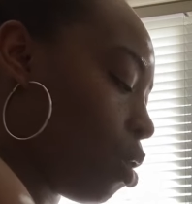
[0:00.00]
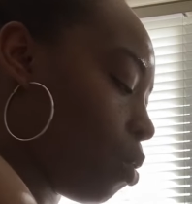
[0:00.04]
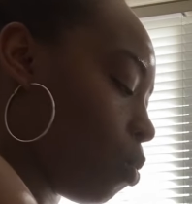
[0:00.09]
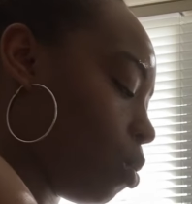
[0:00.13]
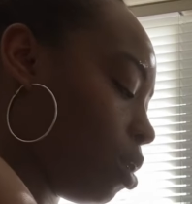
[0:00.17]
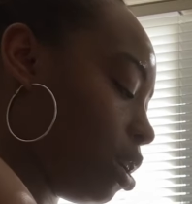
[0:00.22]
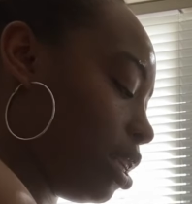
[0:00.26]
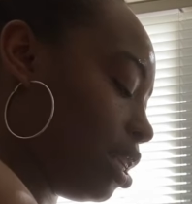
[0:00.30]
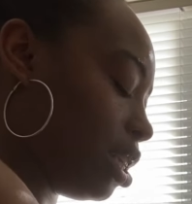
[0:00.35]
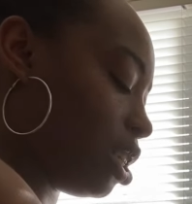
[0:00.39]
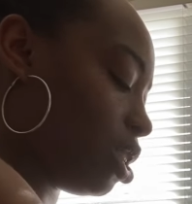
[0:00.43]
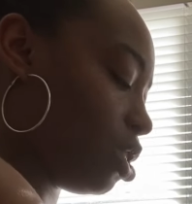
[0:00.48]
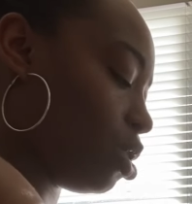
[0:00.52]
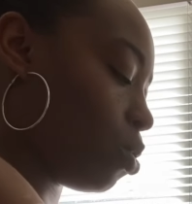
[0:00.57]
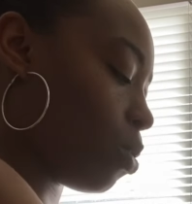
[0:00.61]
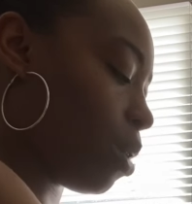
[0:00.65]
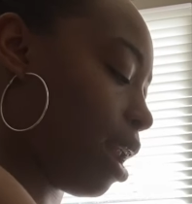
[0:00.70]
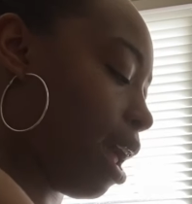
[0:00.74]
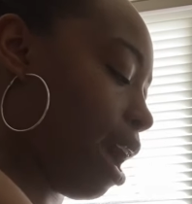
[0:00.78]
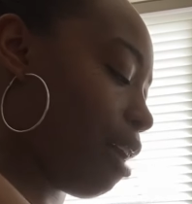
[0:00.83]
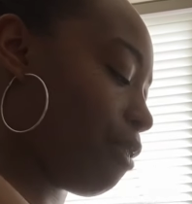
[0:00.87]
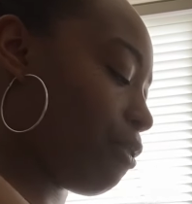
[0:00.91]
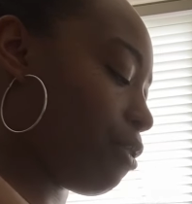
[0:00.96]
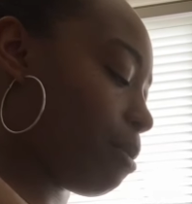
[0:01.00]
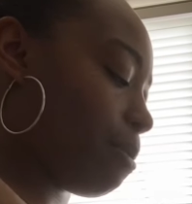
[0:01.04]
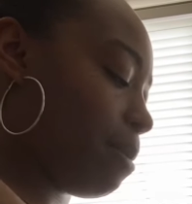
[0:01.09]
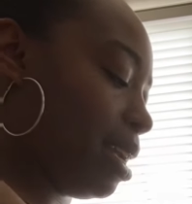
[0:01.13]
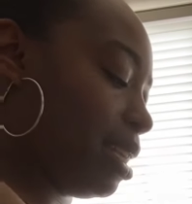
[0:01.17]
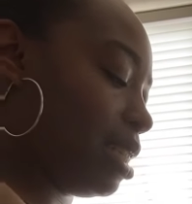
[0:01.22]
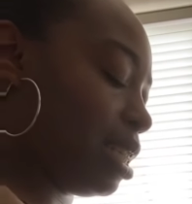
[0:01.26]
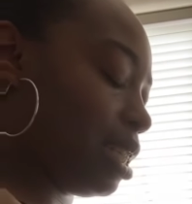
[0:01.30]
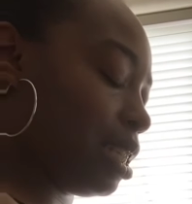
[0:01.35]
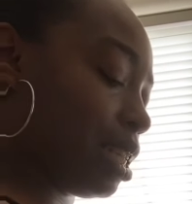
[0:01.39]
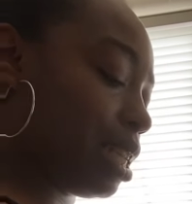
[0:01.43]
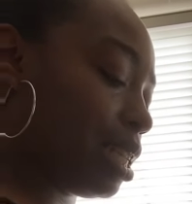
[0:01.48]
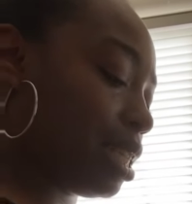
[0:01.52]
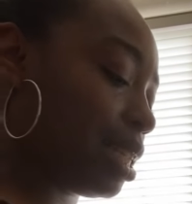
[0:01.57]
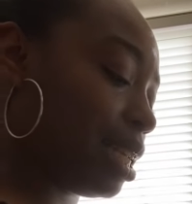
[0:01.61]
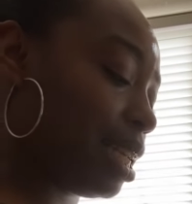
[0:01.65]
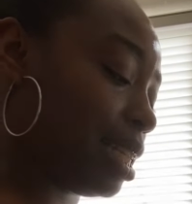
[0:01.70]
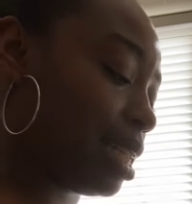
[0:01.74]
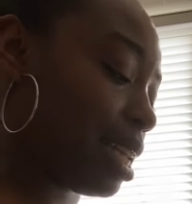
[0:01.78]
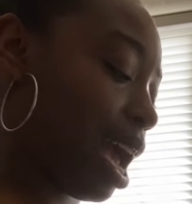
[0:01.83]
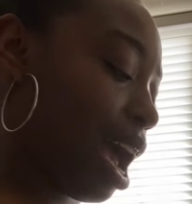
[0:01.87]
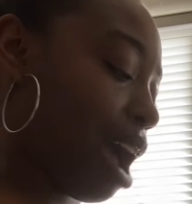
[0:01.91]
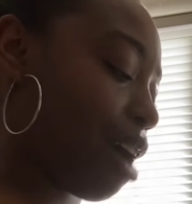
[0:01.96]
really just doing affirmations
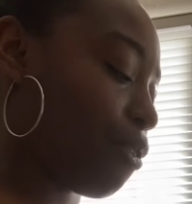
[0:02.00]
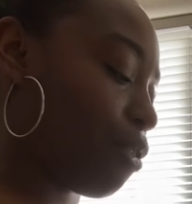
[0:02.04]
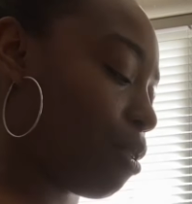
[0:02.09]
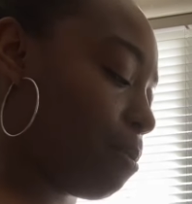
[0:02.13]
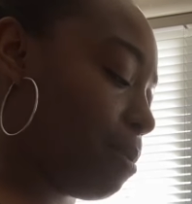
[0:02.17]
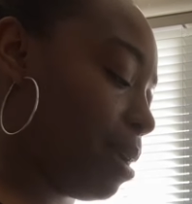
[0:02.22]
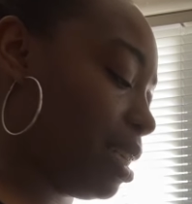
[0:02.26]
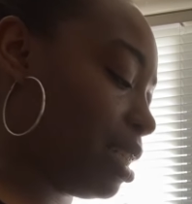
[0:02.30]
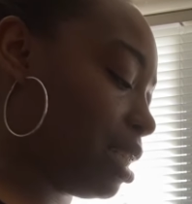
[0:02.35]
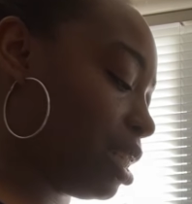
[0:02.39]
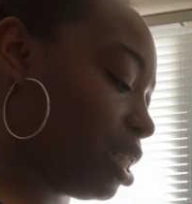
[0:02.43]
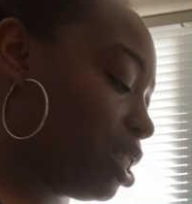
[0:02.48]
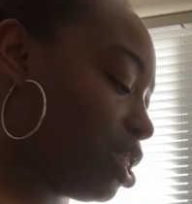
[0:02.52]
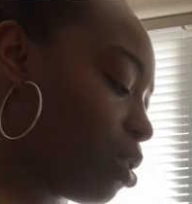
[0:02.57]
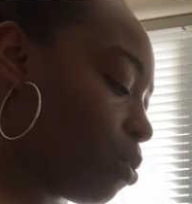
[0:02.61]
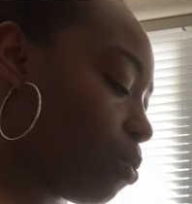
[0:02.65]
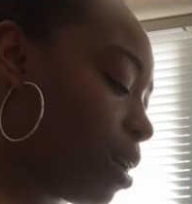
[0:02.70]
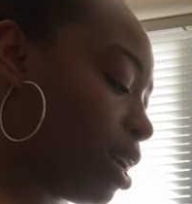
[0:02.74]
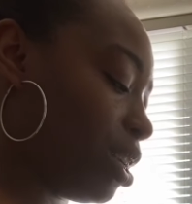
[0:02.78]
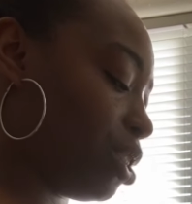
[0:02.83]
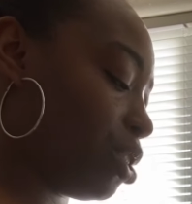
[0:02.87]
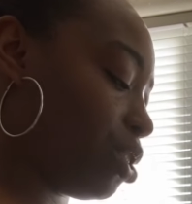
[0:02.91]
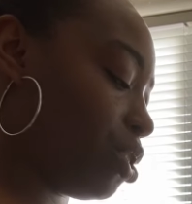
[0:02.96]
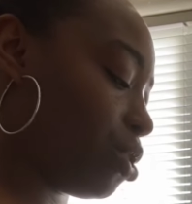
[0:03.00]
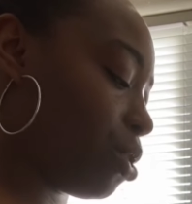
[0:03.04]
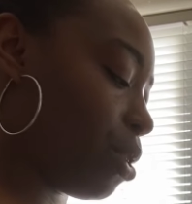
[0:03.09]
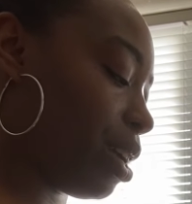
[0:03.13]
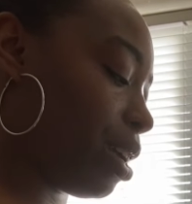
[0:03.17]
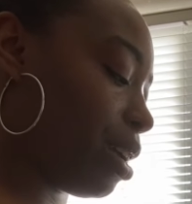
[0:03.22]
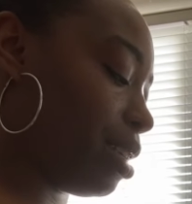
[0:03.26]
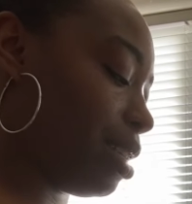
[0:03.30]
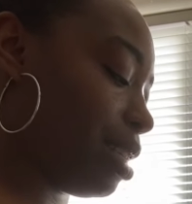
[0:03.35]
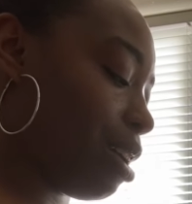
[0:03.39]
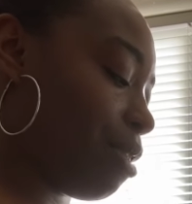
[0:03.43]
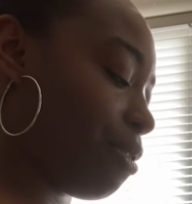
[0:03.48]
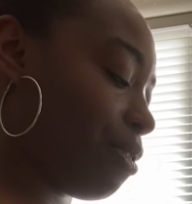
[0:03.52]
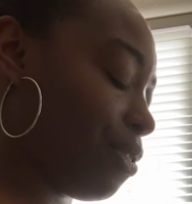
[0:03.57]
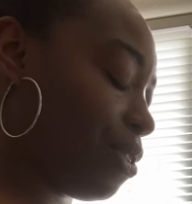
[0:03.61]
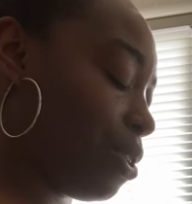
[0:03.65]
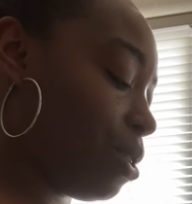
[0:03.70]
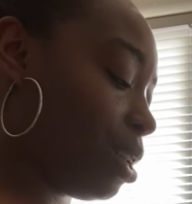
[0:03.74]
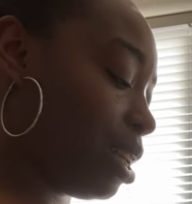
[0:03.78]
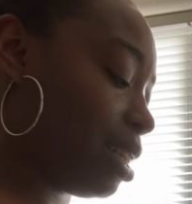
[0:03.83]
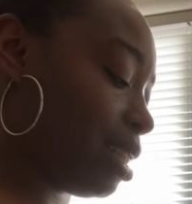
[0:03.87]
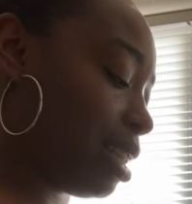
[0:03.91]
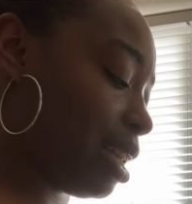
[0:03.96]
listening to affirmations to reassure yourself if
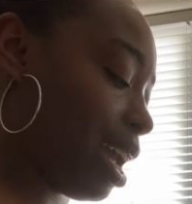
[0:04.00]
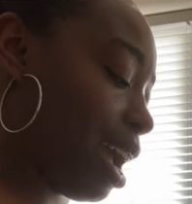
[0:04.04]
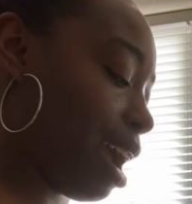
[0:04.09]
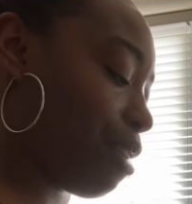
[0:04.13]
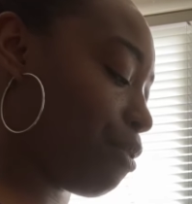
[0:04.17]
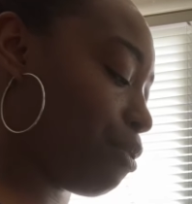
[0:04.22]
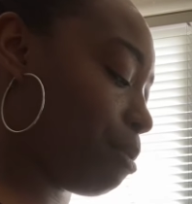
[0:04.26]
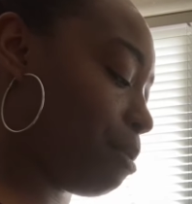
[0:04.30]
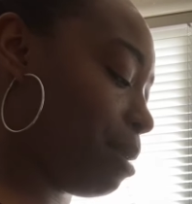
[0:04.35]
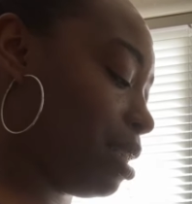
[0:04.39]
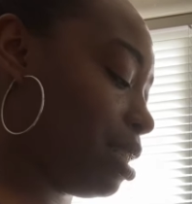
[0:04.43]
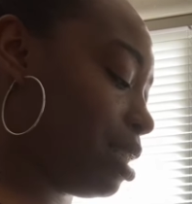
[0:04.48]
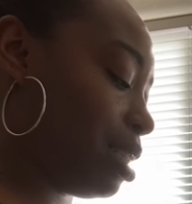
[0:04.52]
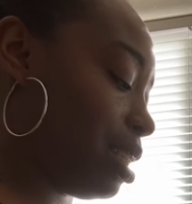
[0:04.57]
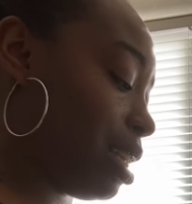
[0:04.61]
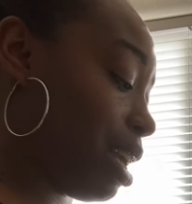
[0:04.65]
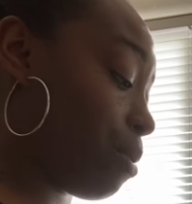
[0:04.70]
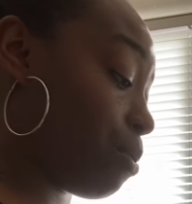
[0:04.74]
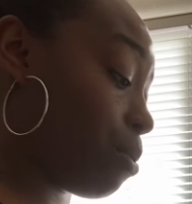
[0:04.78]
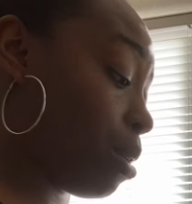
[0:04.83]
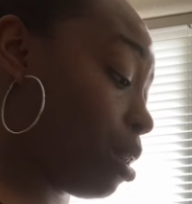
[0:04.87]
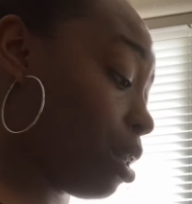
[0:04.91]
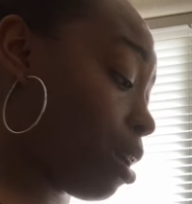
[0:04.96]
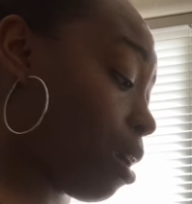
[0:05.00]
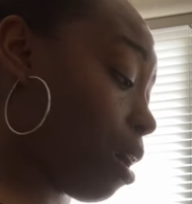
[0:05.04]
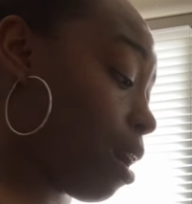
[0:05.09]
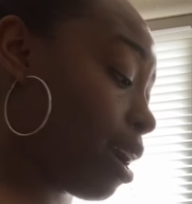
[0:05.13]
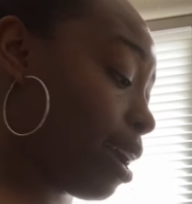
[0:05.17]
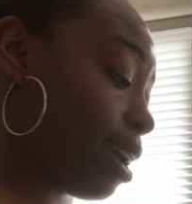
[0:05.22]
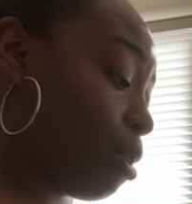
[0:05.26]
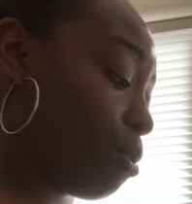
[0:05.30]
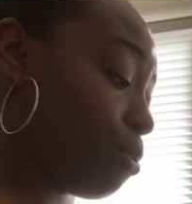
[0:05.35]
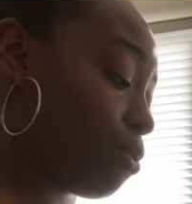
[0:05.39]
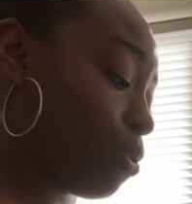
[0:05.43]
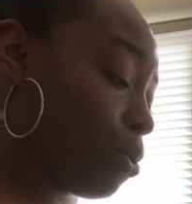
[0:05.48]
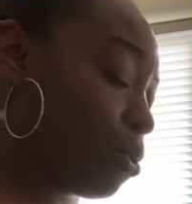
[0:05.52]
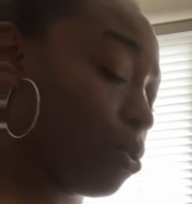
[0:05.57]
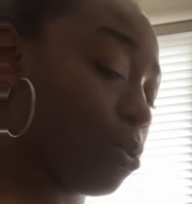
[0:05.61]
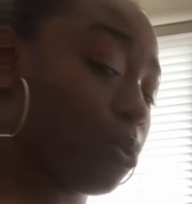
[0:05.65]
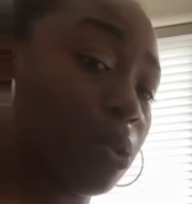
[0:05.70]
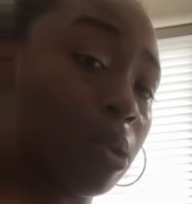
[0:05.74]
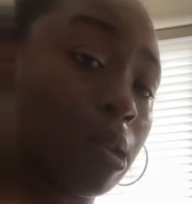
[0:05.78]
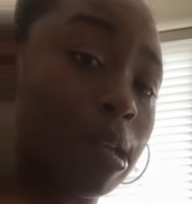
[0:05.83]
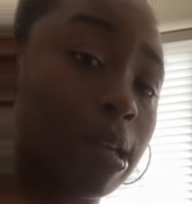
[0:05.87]
you listen to affirmations they really are helpful